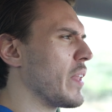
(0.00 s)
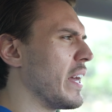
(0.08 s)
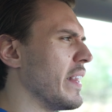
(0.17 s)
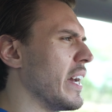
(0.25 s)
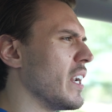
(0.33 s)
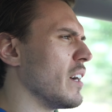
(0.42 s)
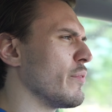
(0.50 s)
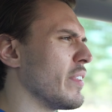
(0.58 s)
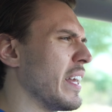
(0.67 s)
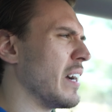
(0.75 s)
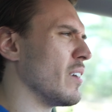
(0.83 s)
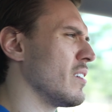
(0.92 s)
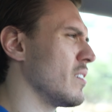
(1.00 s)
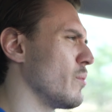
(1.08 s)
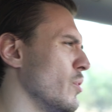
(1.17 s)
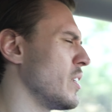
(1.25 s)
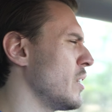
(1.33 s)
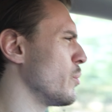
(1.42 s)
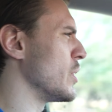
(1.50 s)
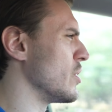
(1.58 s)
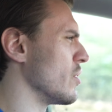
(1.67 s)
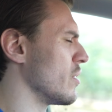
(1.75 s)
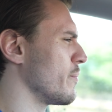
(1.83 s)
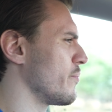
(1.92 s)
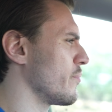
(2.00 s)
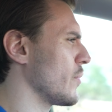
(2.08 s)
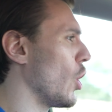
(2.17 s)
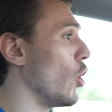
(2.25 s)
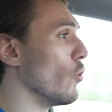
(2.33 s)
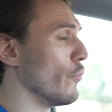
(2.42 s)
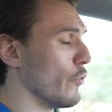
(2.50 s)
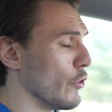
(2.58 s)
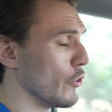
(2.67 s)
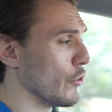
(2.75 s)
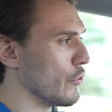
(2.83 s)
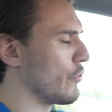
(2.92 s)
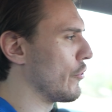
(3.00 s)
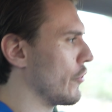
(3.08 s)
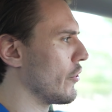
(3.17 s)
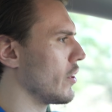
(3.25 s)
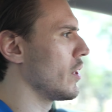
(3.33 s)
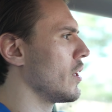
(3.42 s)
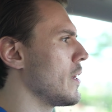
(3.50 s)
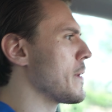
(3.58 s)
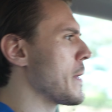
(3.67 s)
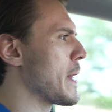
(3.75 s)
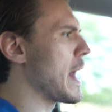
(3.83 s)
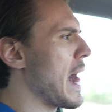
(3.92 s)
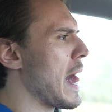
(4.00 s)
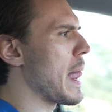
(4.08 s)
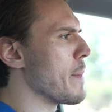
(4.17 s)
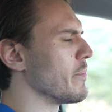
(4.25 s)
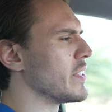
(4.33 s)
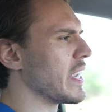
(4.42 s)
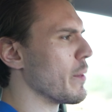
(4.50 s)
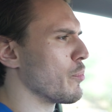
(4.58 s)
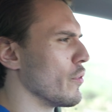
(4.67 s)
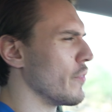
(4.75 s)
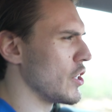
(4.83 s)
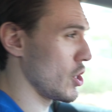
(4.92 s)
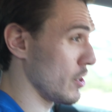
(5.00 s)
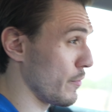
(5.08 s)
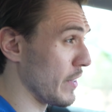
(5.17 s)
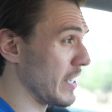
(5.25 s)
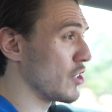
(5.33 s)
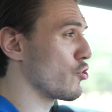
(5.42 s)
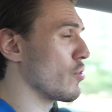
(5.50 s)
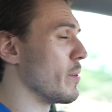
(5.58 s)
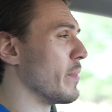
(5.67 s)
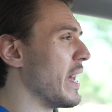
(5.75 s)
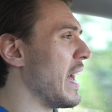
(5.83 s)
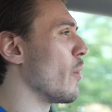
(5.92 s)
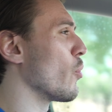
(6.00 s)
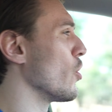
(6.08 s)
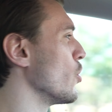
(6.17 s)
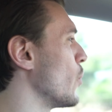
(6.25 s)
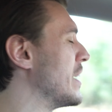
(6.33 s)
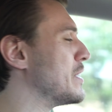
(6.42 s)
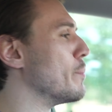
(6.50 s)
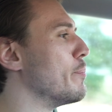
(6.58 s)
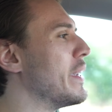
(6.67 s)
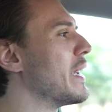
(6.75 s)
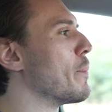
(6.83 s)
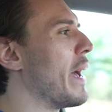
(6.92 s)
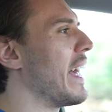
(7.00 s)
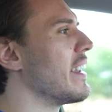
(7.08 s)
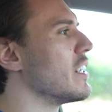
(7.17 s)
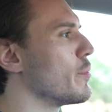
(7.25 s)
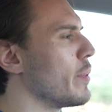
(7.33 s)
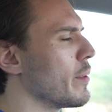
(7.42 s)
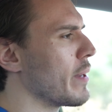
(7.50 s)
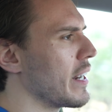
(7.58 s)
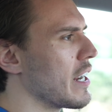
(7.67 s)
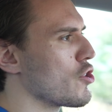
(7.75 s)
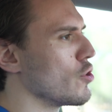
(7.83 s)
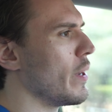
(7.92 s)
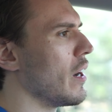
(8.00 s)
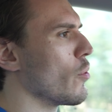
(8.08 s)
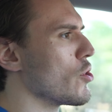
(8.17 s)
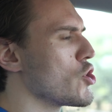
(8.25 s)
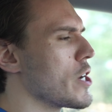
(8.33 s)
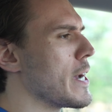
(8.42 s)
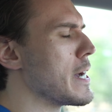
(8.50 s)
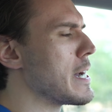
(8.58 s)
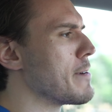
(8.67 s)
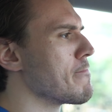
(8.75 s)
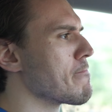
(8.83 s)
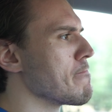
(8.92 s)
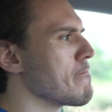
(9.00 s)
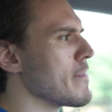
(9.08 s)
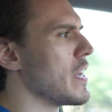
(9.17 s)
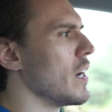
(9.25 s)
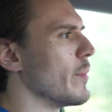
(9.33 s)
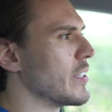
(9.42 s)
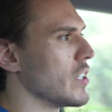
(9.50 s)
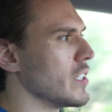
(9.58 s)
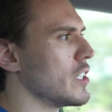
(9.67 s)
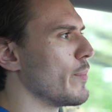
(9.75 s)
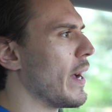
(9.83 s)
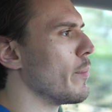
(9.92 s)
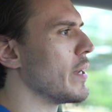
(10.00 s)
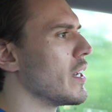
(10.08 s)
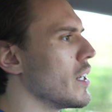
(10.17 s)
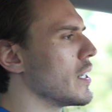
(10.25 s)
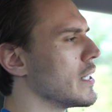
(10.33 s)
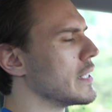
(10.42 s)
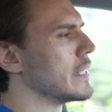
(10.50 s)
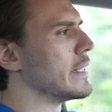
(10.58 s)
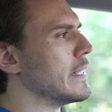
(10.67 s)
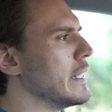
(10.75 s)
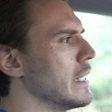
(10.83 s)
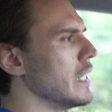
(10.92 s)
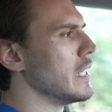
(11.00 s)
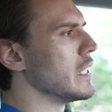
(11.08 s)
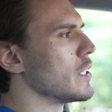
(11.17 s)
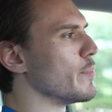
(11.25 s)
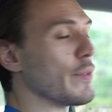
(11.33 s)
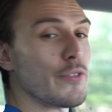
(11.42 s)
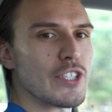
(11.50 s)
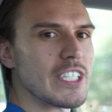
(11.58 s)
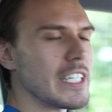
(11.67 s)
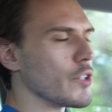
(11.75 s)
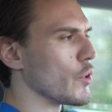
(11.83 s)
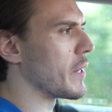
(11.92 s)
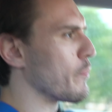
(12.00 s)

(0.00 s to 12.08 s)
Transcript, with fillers: And then after that, what did we do? Whole Foods, um, to get provisions for this trip now. We're on the way to Big Bend, Big Bend National Park, which uh, I'm excited about. It'll be uh, some different scenery.